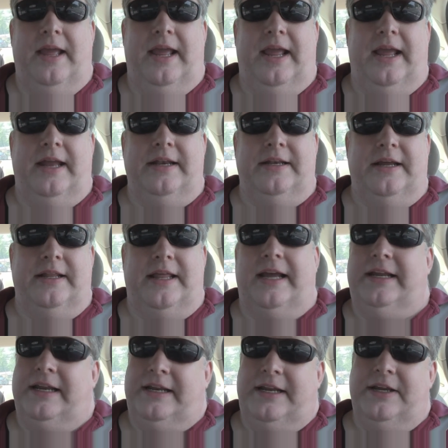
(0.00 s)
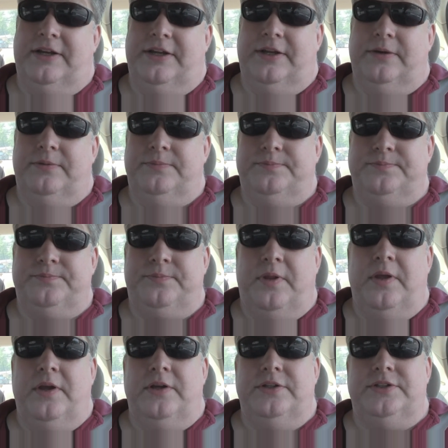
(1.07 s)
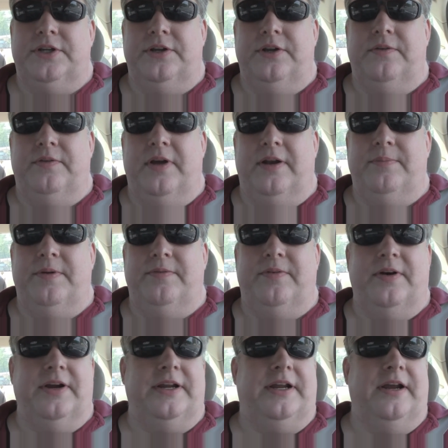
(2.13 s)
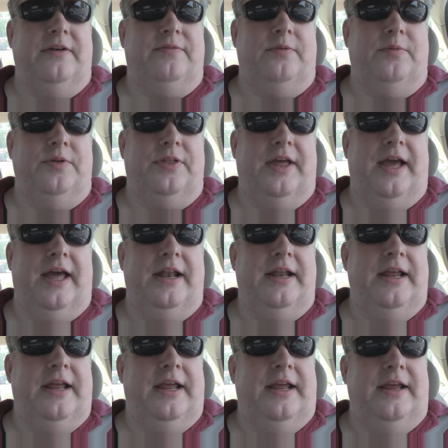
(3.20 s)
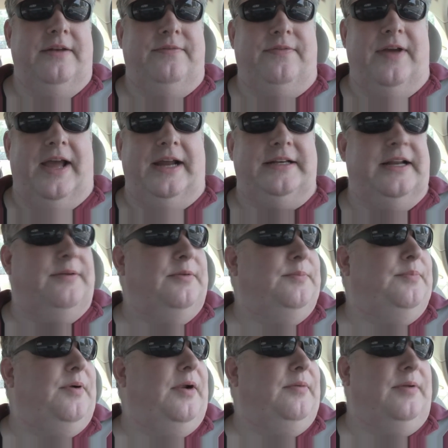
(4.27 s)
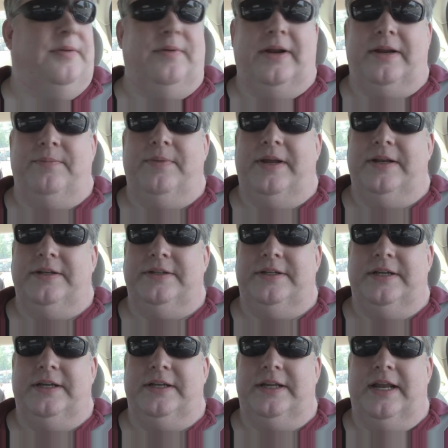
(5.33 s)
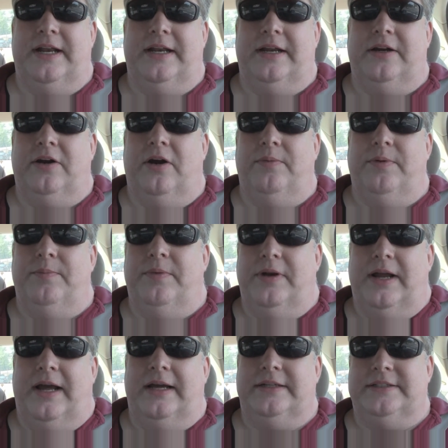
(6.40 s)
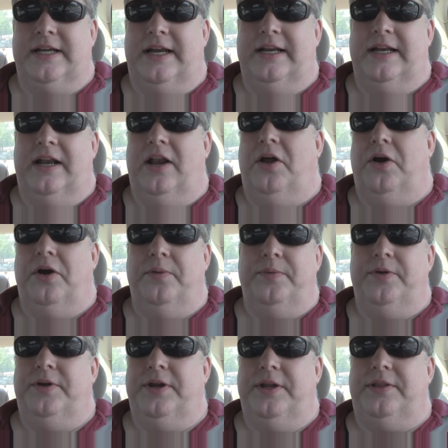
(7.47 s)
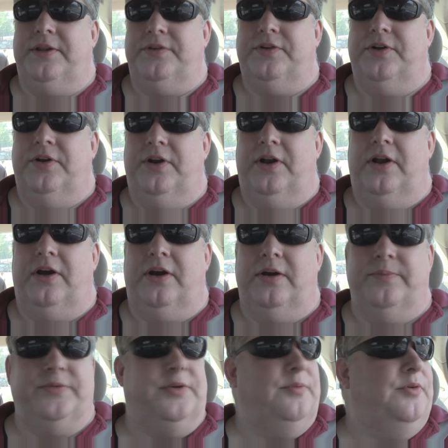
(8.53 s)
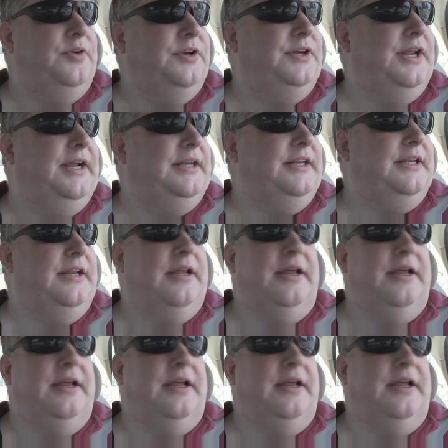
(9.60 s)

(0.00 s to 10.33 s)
And uh, that can kill you. So you've got to be very careful with that. In fact, I would probably recommend uh, getting a carbon monoxide alarm. You can get these little alarms that will detect